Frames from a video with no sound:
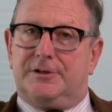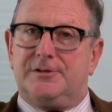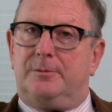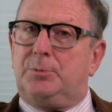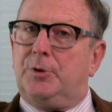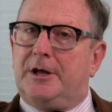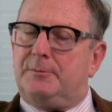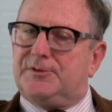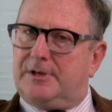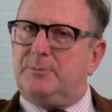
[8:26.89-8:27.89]
For example,
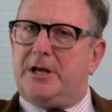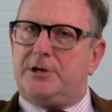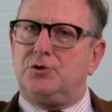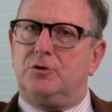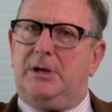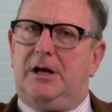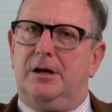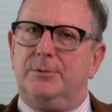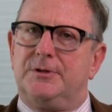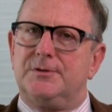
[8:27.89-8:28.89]
no, some national
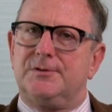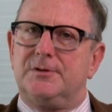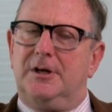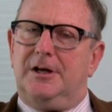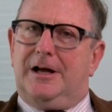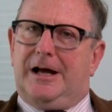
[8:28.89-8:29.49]
parliaments